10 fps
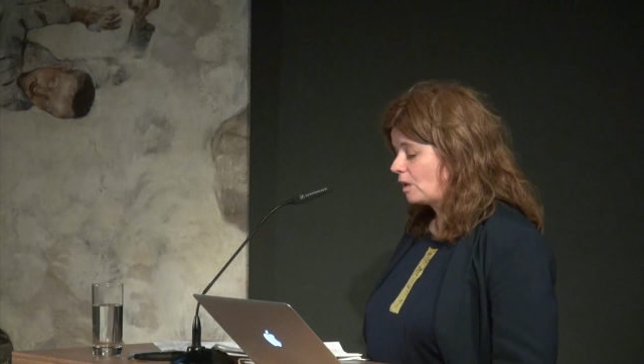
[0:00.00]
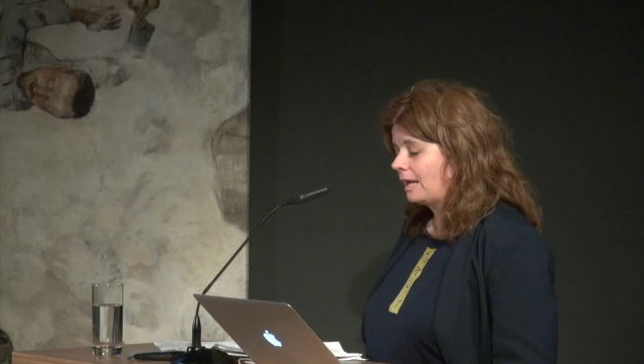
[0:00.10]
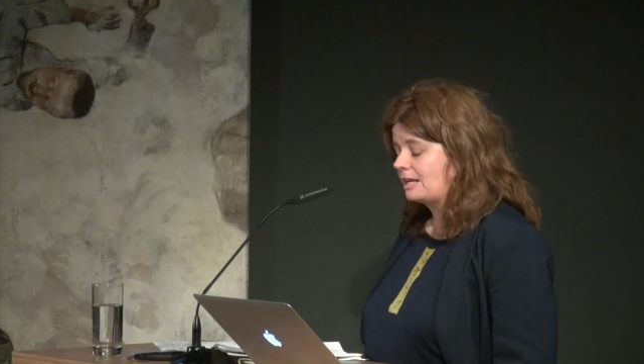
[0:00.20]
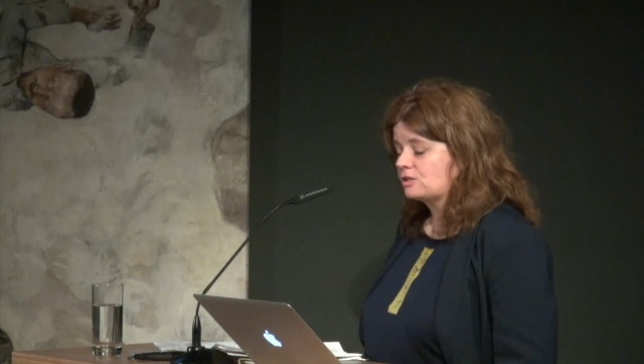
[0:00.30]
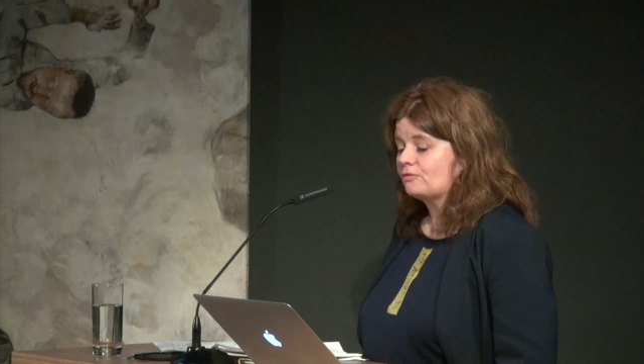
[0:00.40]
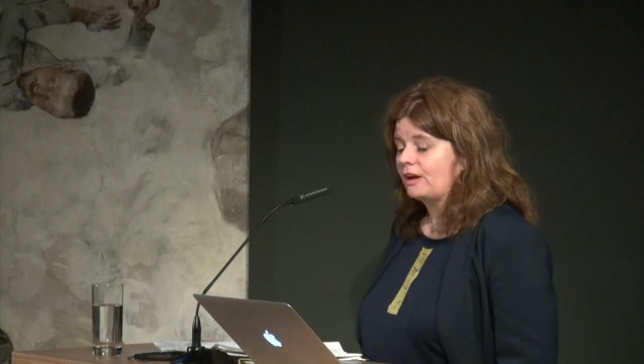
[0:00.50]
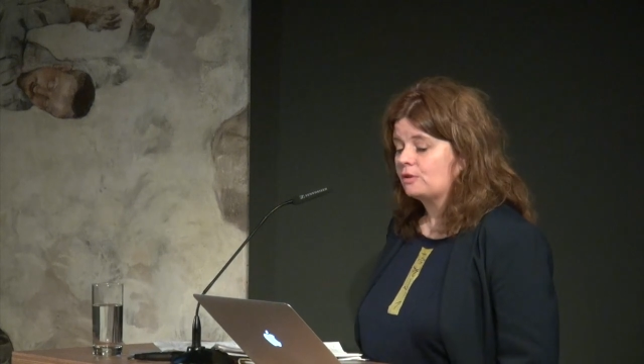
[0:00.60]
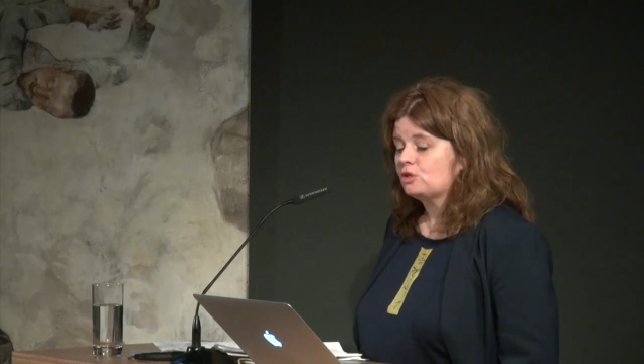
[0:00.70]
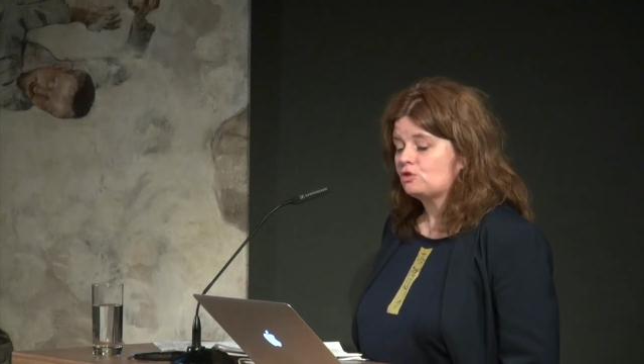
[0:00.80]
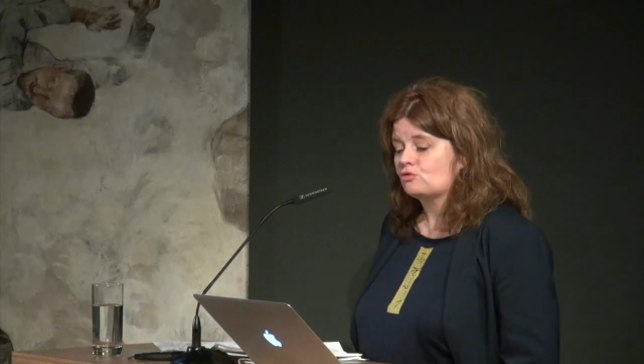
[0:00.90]
It has a
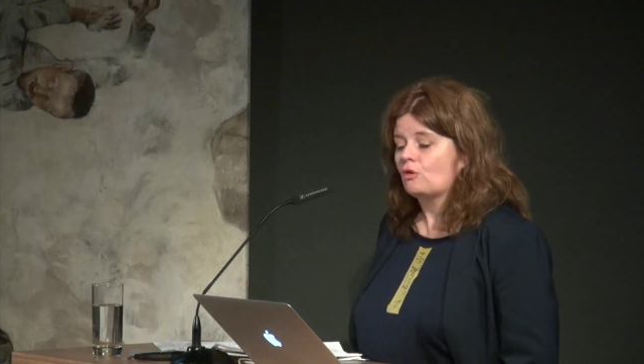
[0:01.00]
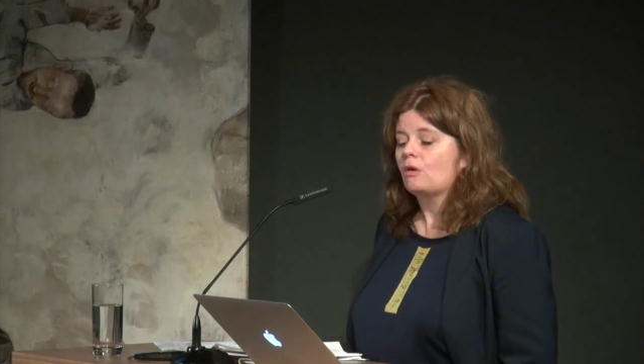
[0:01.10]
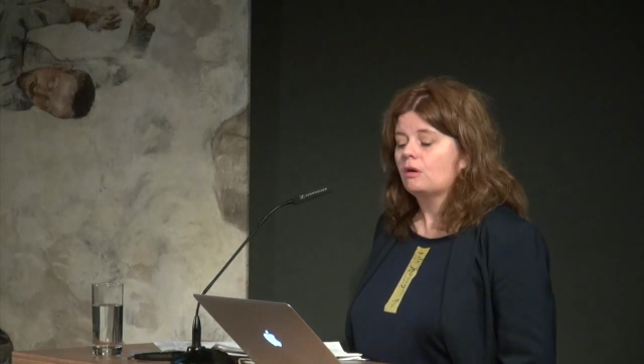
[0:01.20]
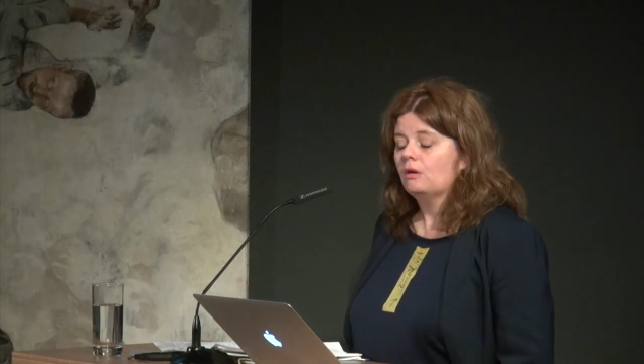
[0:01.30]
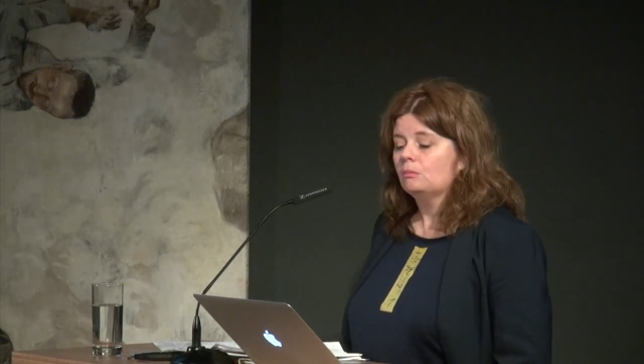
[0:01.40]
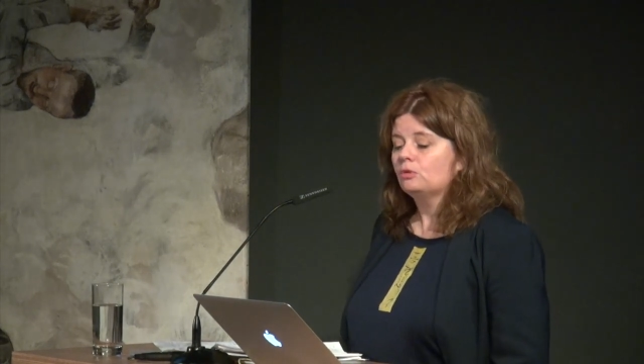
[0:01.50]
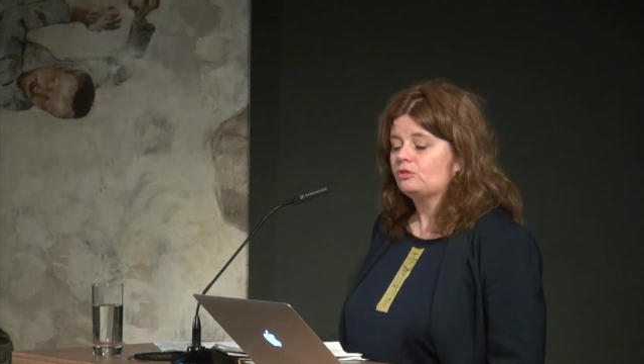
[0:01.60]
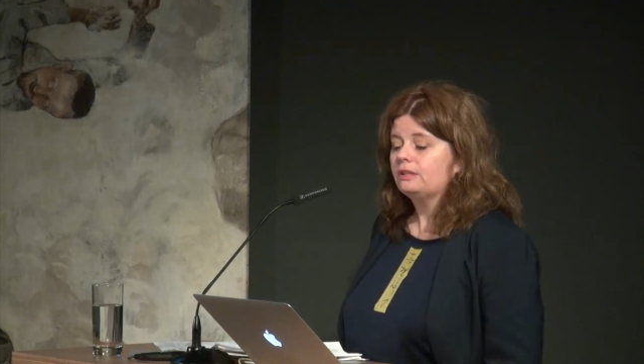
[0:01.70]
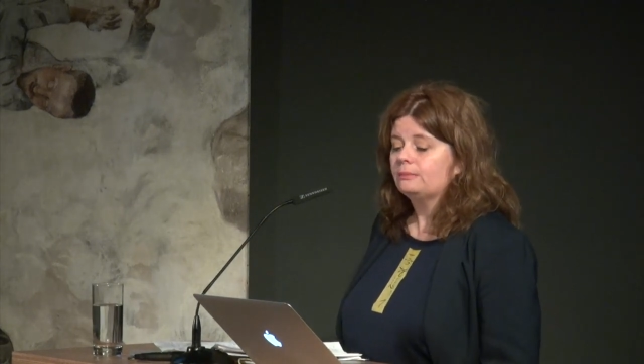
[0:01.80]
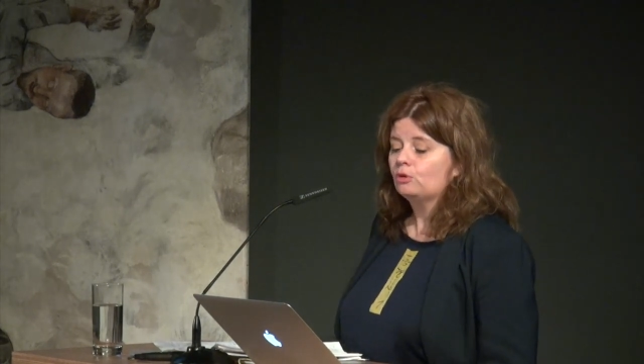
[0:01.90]
very strong
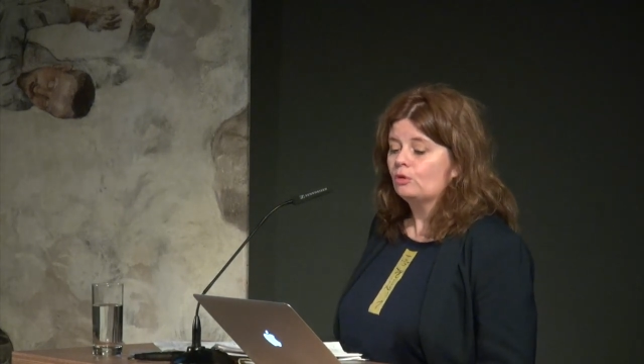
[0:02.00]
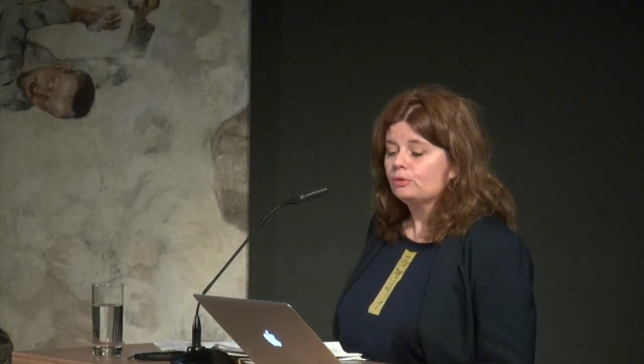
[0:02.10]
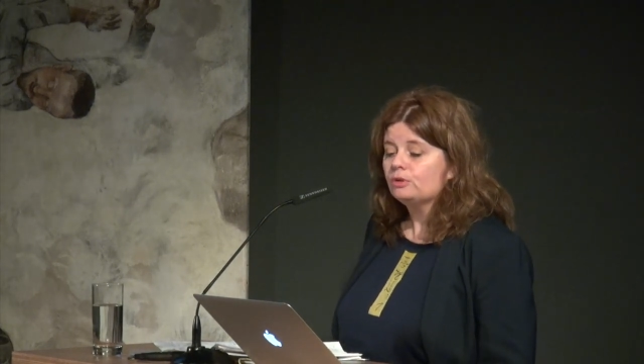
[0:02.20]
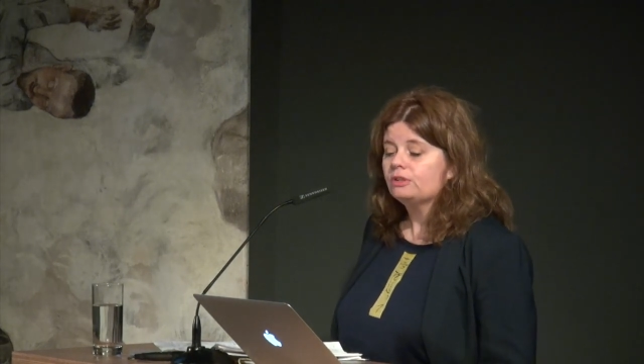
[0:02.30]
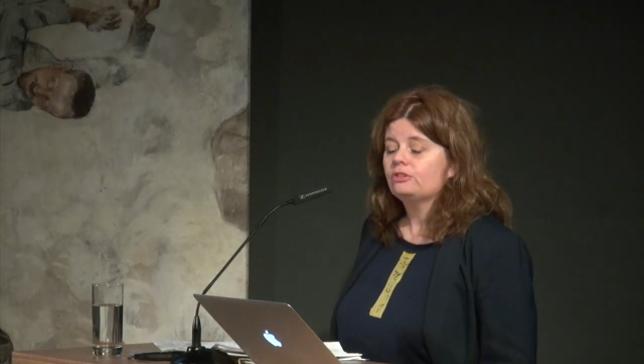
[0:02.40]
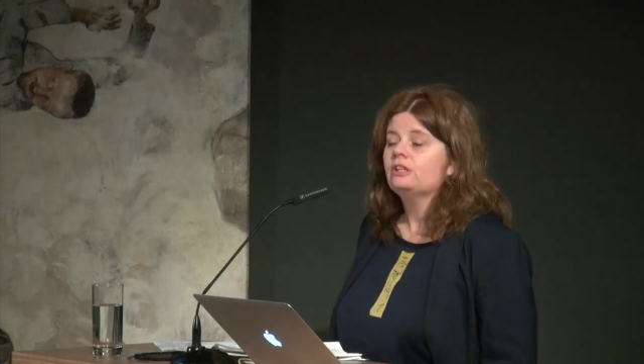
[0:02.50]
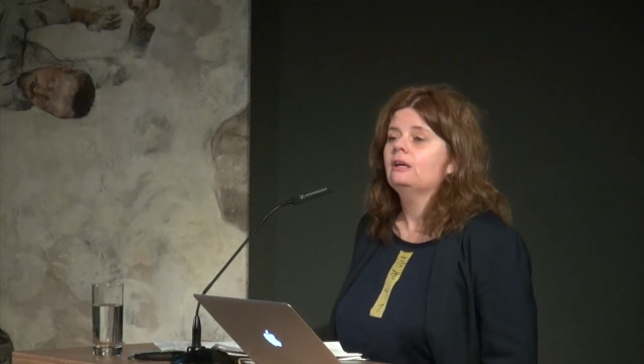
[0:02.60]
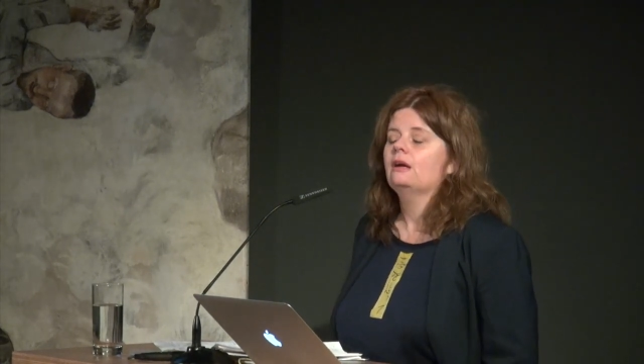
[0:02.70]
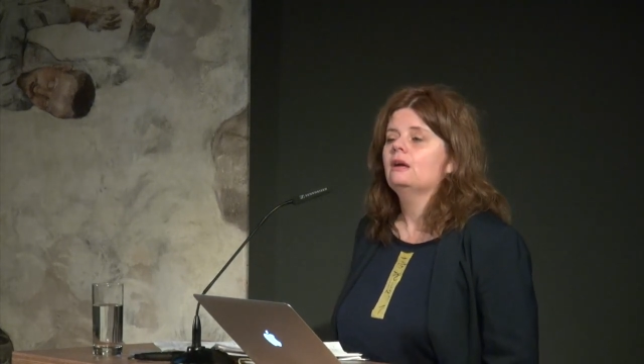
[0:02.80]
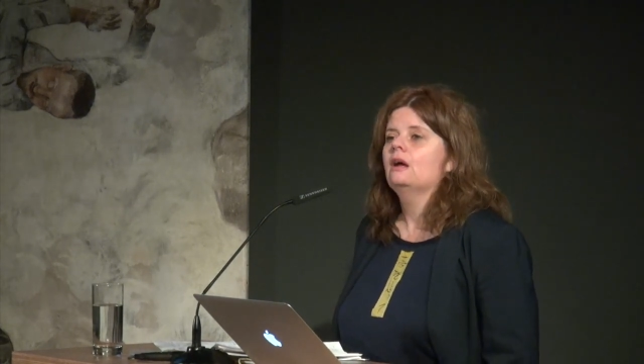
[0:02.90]
Muslim
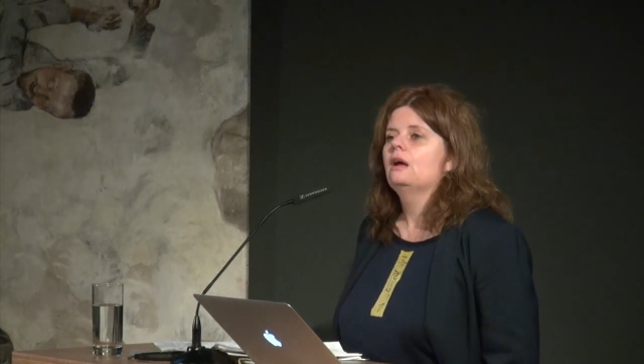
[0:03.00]
community.